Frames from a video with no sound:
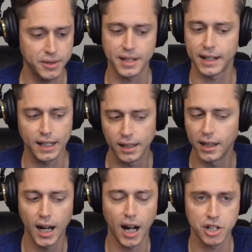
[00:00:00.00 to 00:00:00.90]
So it's like
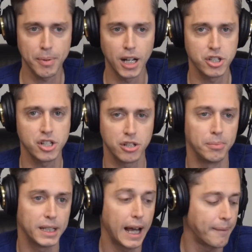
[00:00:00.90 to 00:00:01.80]
a hodgepodge issue.
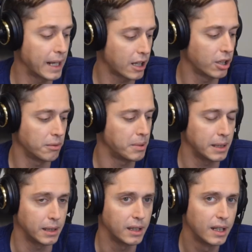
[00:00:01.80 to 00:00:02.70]
But yeah, I mean, it could
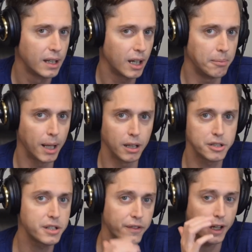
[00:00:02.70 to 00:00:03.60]
be
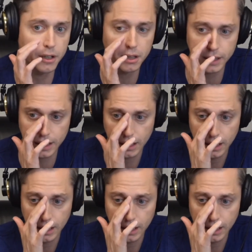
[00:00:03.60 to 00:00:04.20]
abolished federally.